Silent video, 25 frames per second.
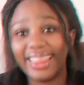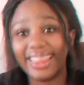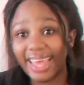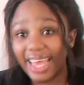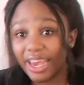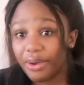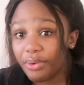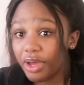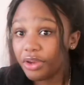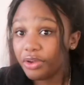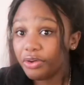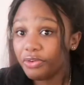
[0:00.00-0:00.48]

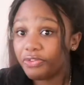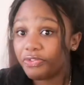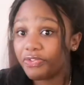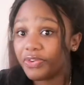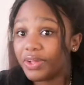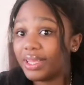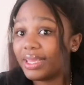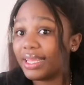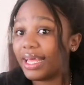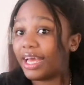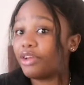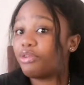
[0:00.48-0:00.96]
when you
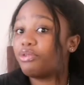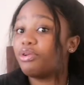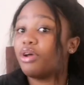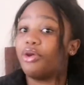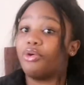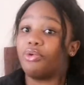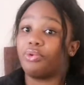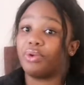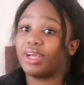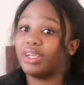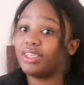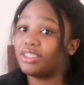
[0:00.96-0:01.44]
feel like
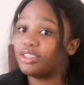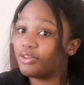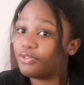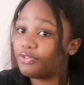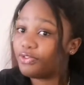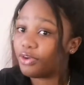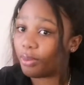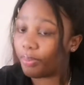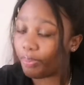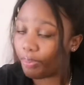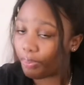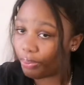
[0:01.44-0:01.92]
you're ready
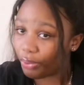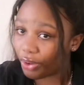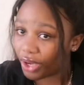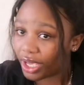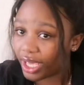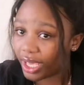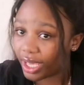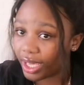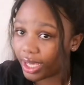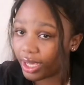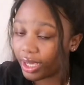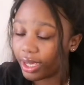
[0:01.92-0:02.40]
for
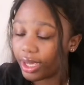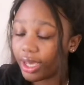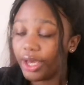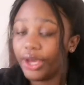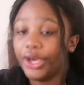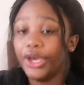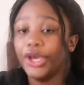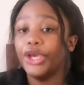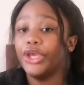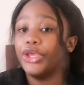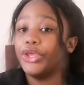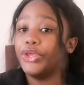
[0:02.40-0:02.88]
booking,
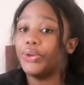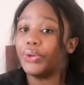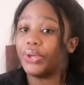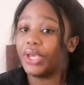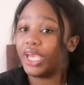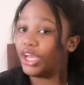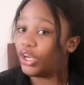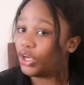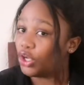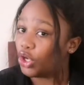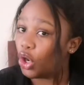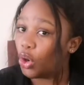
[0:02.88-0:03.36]
you
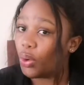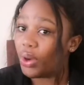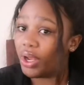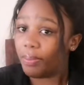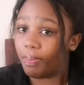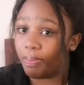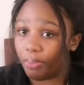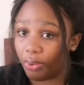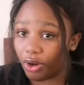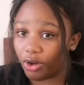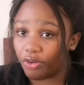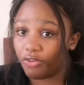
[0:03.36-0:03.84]
can go
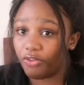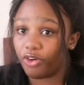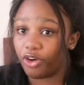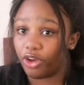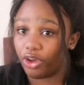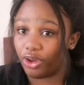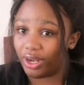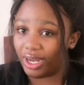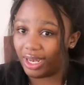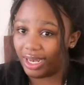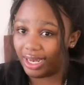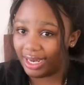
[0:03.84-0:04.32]
and book for
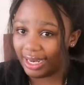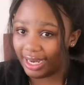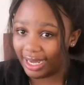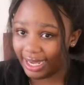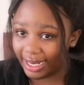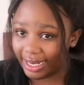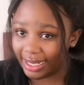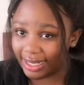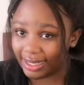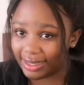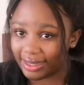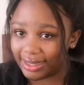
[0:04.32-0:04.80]
your
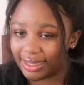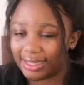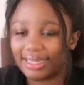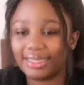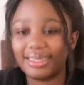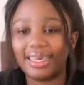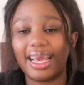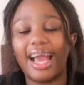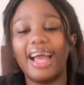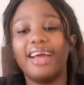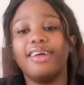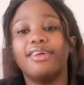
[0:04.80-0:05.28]
learners.
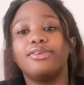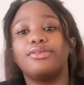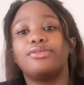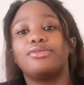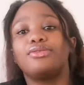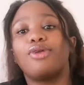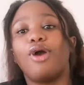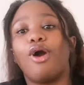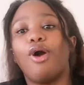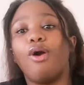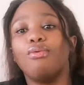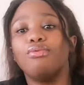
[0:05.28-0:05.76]
Guys,
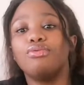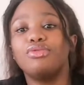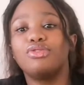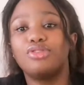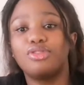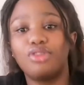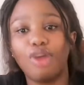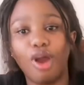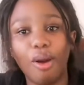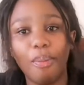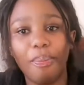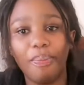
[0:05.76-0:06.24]
don't
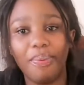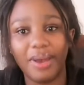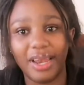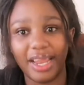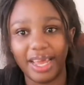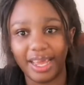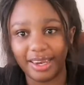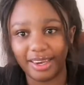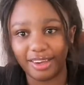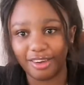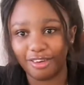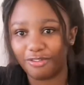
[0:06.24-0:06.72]
stop
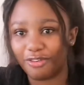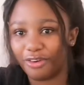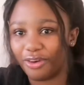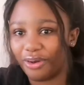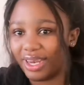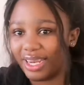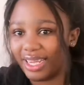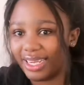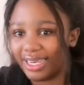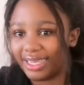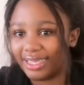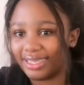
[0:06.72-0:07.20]
learning for
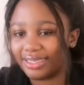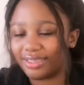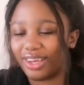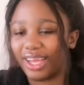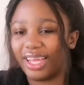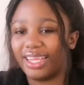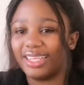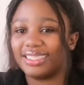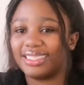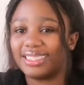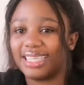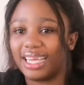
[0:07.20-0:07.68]
your learners,
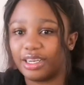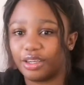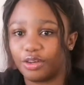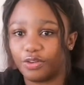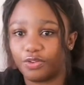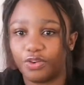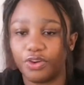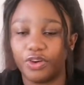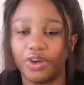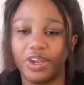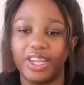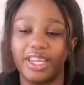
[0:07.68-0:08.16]
guys, studying
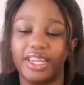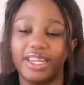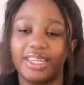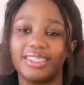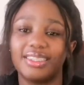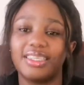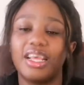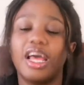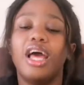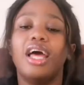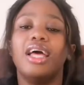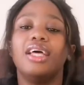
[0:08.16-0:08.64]
for your
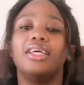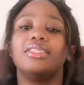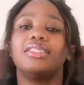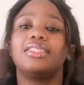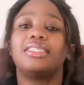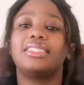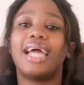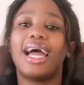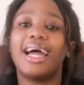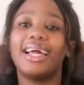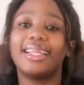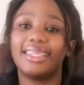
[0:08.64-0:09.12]
learners.
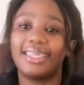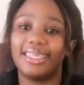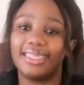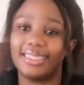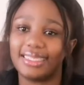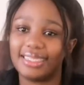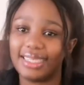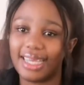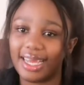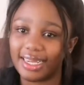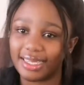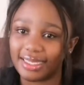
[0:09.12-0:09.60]
Start
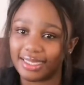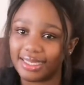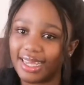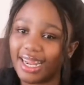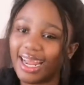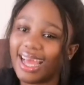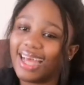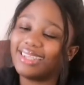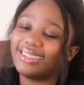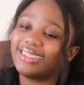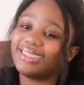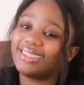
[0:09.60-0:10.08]

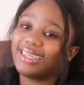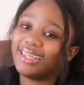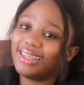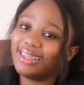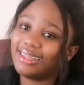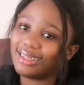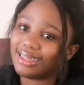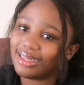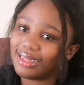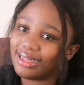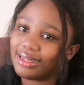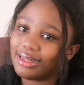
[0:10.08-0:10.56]

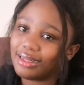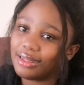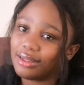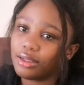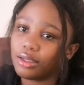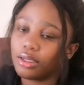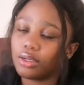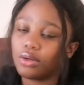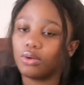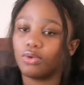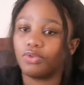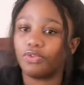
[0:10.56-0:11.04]
until
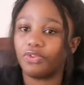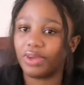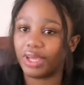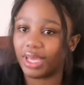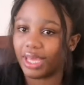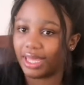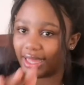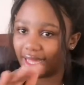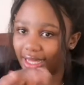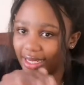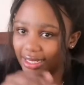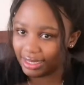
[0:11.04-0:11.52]

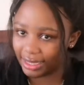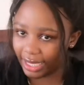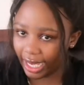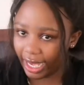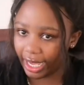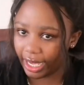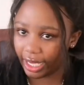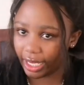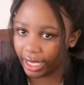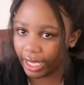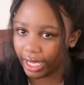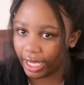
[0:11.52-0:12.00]
kufike that
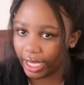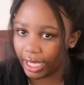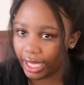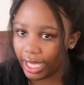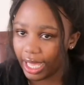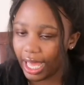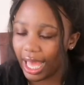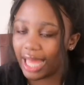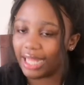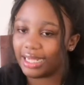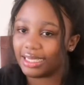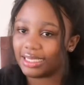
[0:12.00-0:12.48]
day.
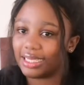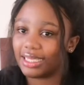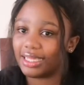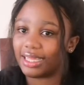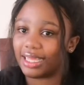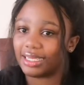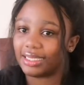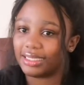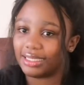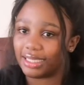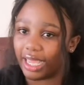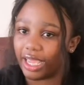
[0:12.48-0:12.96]
Until
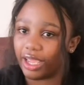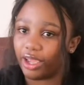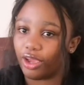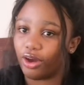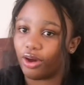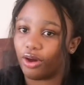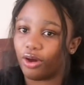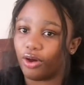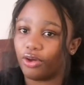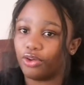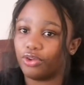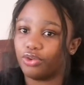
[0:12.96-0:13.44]
the day
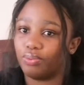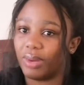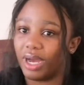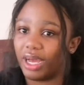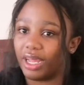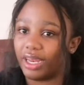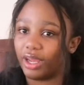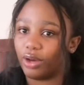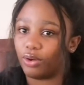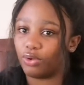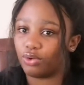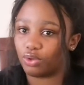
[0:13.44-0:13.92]

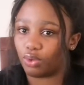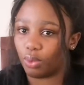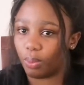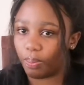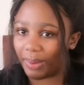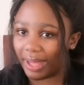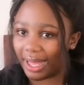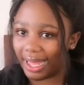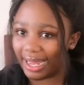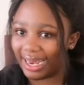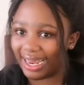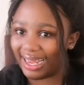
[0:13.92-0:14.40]
ibana
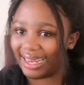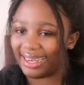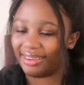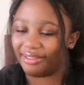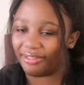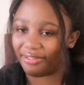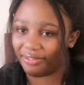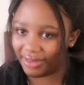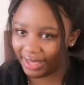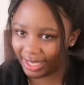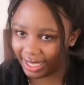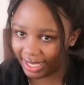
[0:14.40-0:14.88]
uzobhala
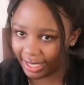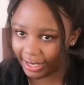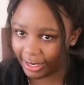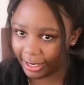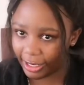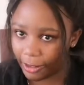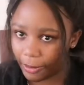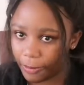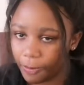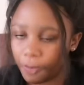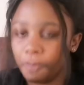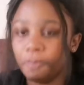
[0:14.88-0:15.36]

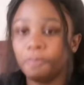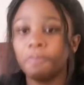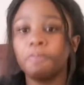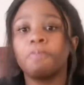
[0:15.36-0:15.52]
lifike,